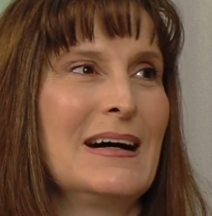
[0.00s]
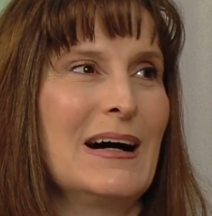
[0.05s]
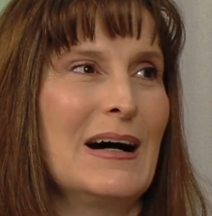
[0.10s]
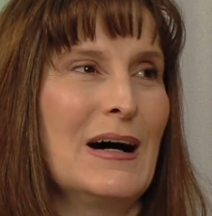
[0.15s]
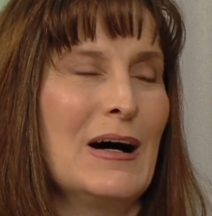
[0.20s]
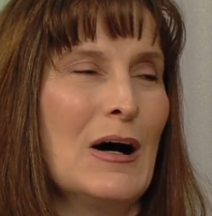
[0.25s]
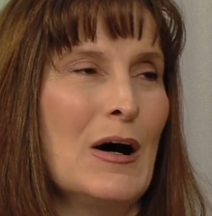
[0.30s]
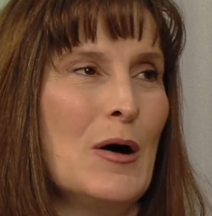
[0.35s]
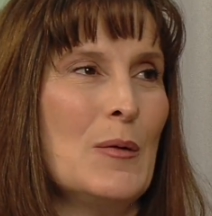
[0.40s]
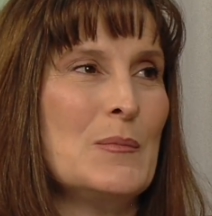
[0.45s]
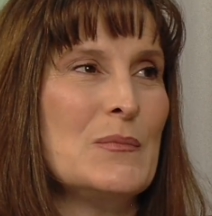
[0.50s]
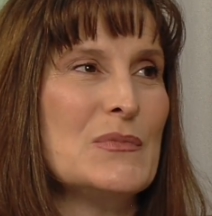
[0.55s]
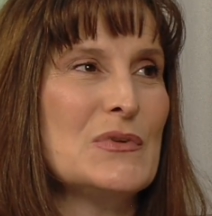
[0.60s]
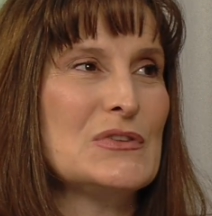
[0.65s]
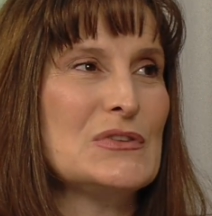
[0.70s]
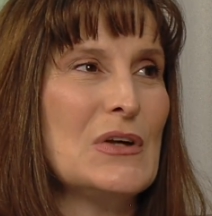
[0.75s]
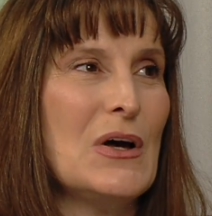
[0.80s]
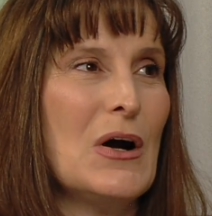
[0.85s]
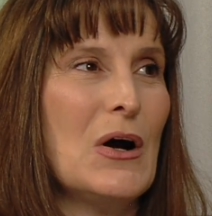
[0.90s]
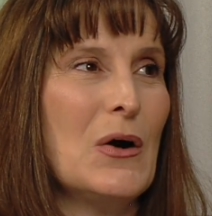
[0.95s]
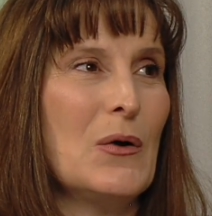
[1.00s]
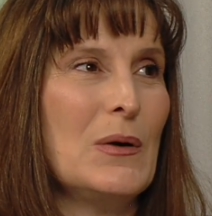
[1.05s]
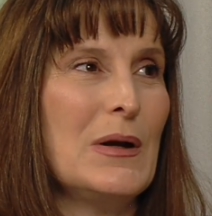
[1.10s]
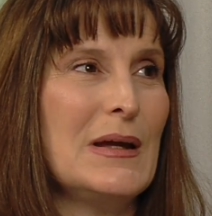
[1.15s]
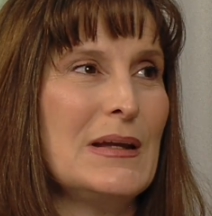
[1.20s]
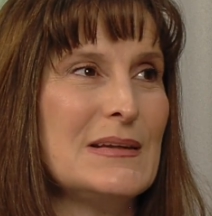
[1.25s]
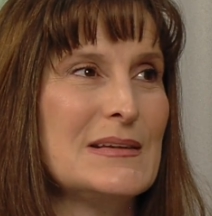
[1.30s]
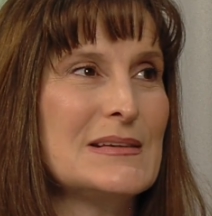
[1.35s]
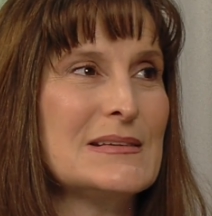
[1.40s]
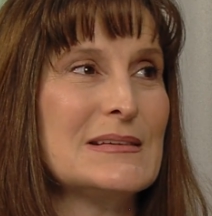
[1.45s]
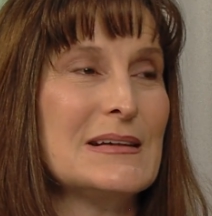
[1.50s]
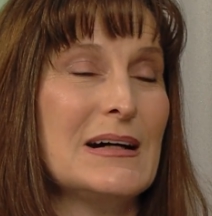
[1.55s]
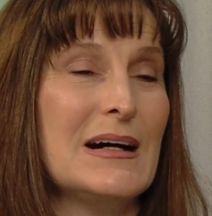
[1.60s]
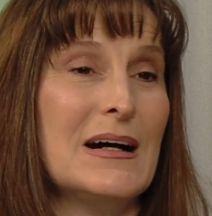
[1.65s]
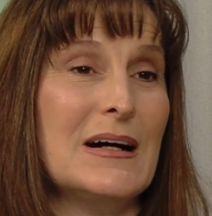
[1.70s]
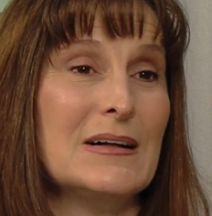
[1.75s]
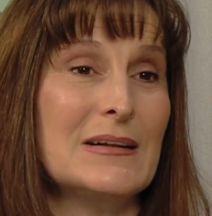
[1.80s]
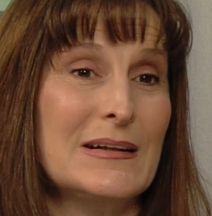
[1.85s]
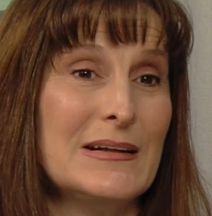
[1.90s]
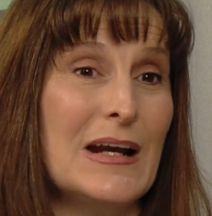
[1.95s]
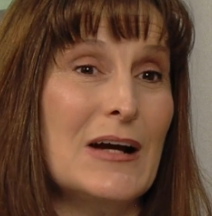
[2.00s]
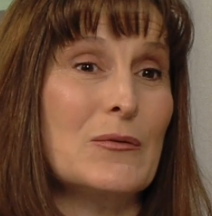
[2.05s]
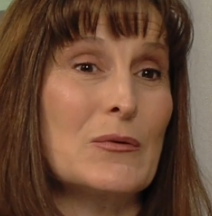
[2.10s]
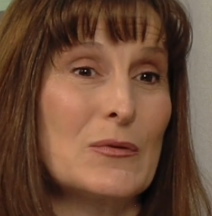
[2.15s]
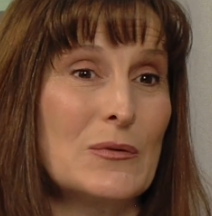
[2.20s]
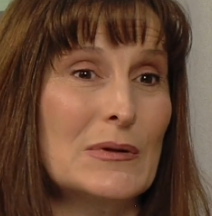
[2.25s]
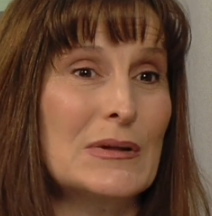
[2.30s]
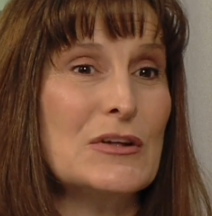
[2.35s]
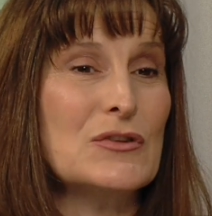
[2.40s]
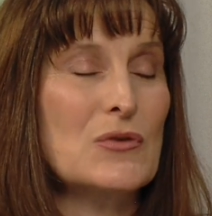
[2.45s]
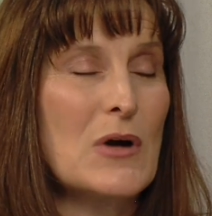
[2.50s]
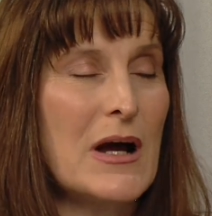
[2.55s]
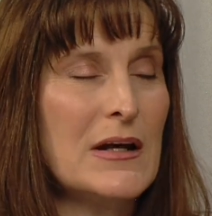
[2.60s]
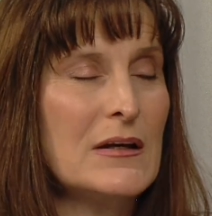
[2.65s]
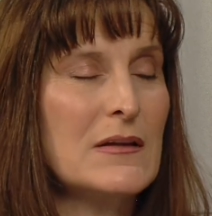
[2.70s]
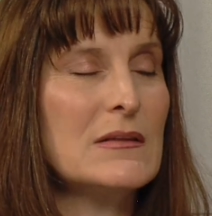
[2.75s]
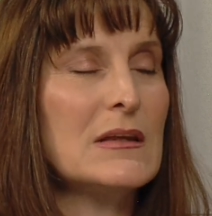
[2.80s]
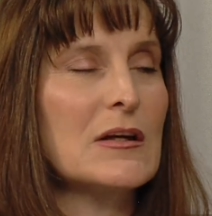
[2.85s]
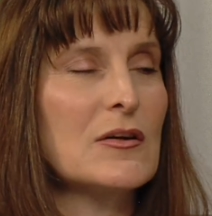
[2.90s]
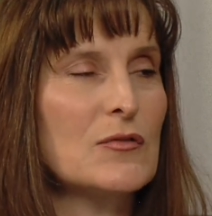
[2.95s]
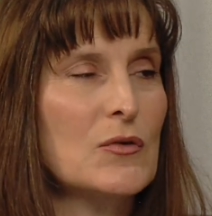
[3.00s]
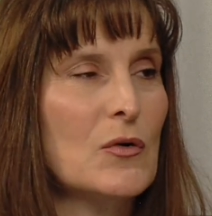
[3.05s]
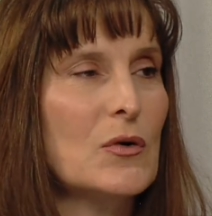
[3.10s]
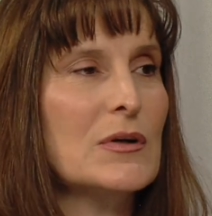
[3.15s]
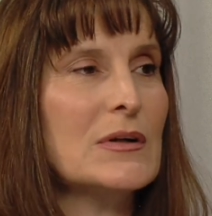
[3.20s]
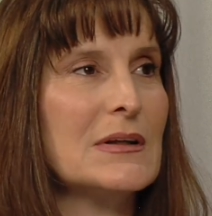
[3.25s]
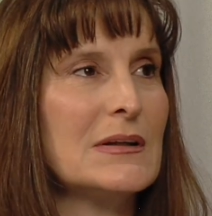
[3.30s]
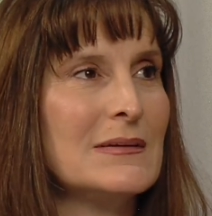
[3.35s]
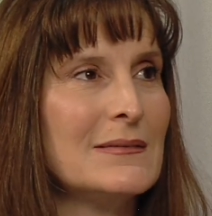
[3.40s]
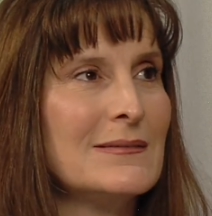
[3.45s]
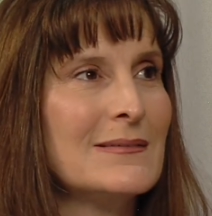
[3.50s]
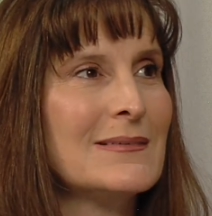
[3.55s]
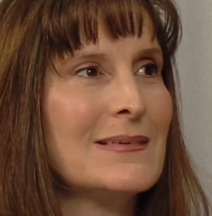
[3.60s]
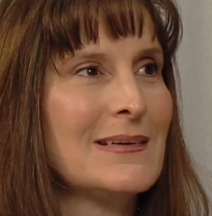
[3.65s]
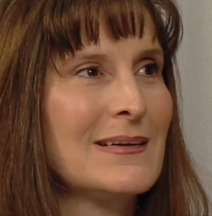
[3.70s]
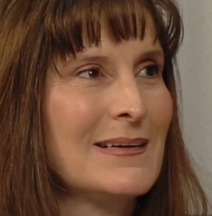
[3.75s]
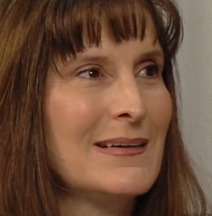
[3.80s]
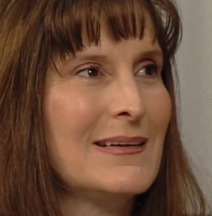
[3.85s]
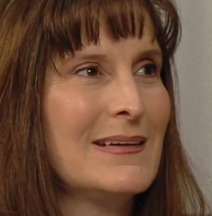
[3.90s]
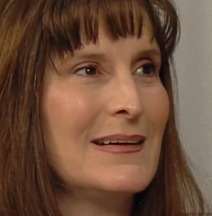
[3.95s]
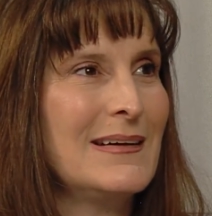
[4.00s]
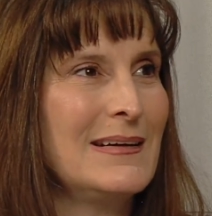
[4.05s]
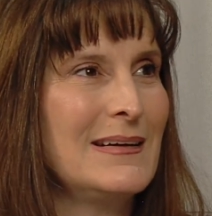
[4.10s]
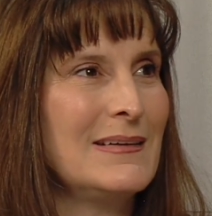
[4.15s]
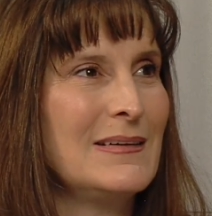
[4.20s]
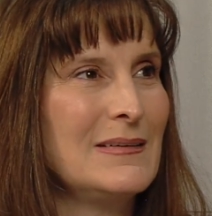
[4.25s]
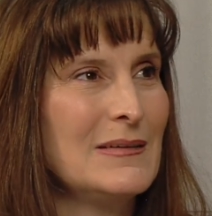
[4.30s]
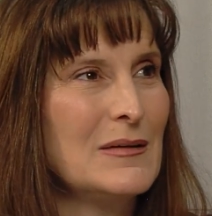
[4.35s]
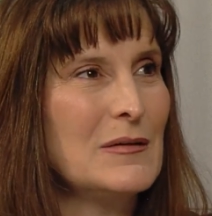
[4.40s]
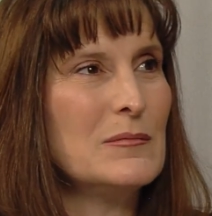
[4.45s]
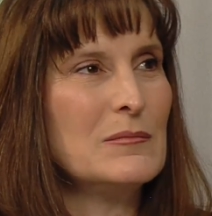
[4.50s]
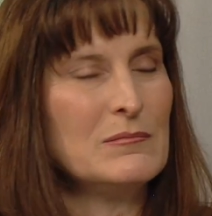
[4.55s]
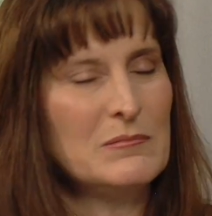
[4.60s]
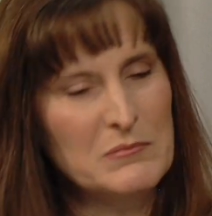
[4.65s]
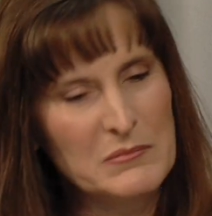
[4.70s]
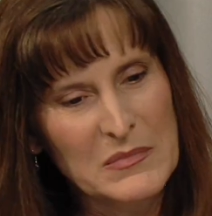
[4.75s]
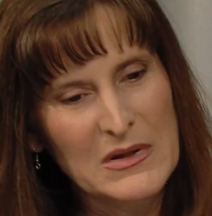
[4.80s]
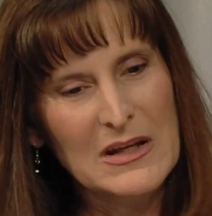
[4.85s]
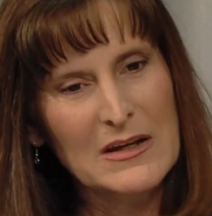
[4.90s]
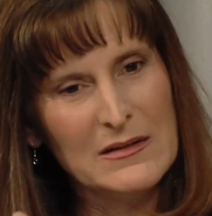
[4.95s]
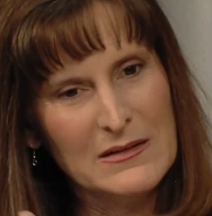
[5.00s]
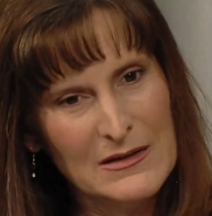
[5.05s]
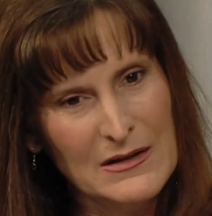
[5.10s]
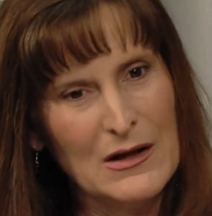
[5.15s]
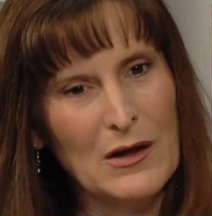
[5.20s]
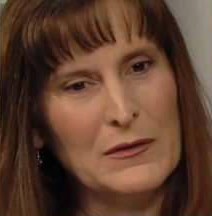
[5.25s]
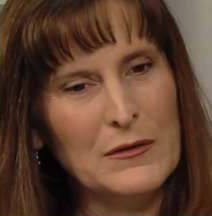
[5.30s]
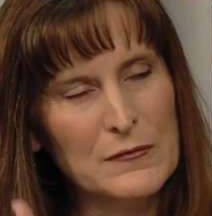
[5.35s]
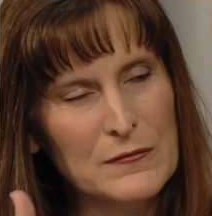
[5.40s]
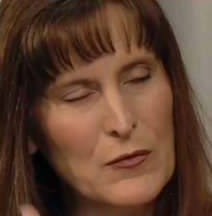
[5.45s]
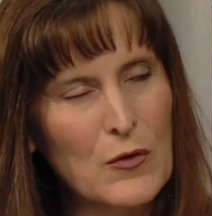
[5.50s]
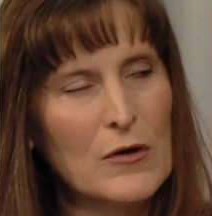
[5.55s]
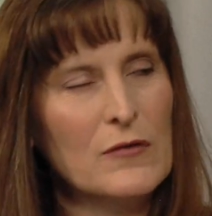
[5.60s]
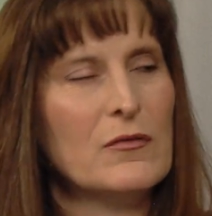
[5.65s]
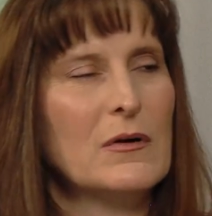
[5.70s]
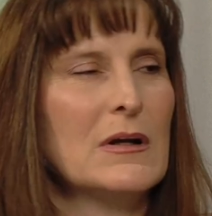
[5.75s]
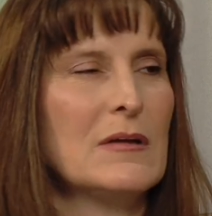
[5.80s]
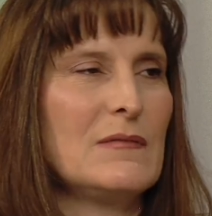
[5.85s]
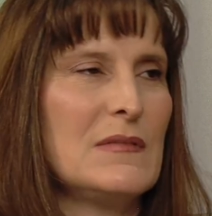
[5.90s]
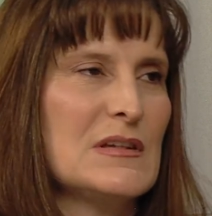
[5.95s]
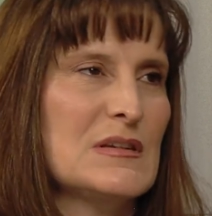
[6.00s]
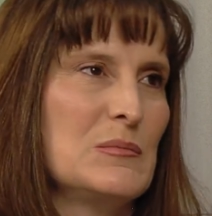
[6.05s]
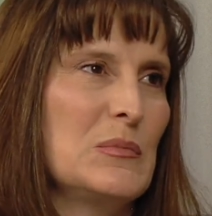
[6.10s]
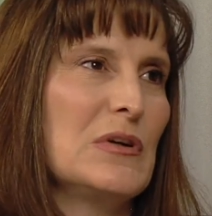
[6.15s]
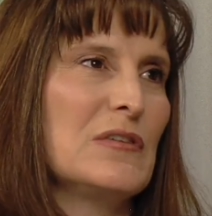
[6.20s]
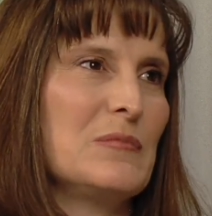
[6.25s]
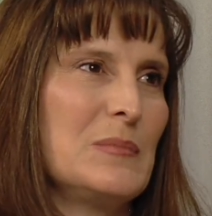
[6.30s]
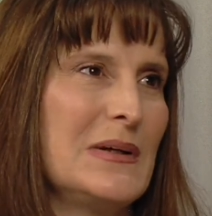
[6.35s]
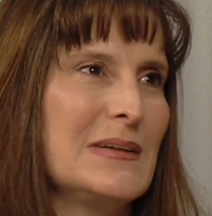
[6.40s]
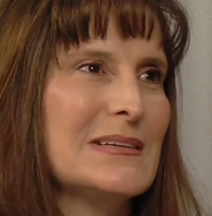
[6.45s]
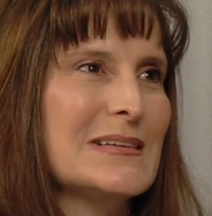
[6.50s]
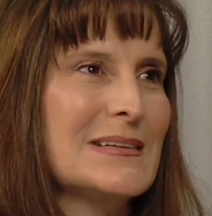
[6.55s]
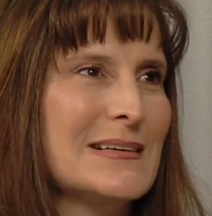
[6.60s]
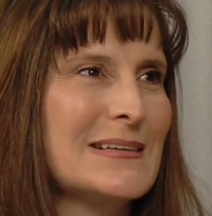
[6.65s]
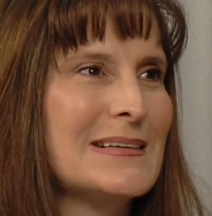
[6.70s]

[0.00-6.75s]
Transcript: So it's we're really trying to think forward and be in the forefront of this movement.